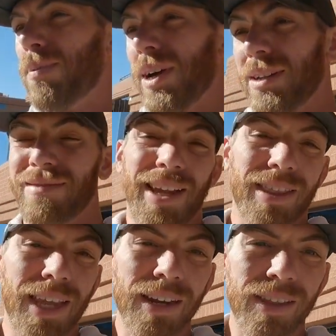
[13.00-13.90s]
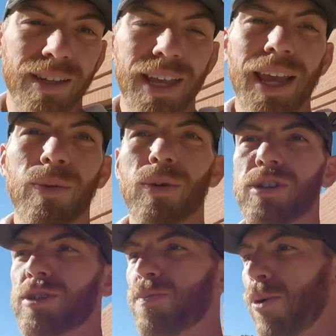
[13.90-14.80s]
But at the end of the day, we're
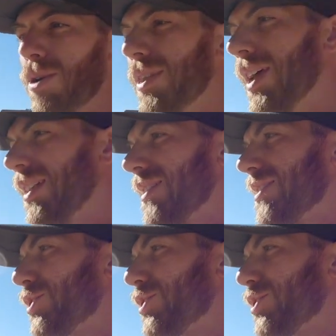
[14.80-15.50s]
a sport that